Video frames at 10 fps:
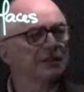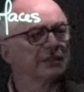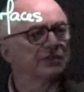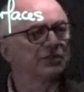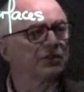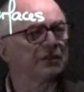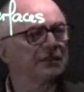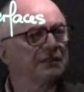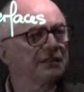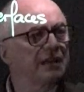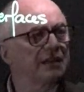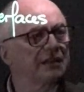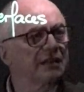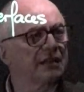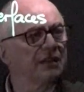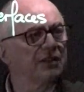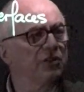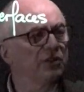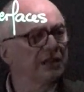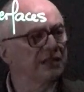So these are the
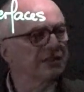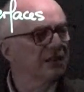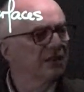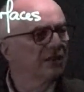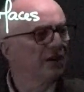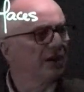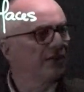units of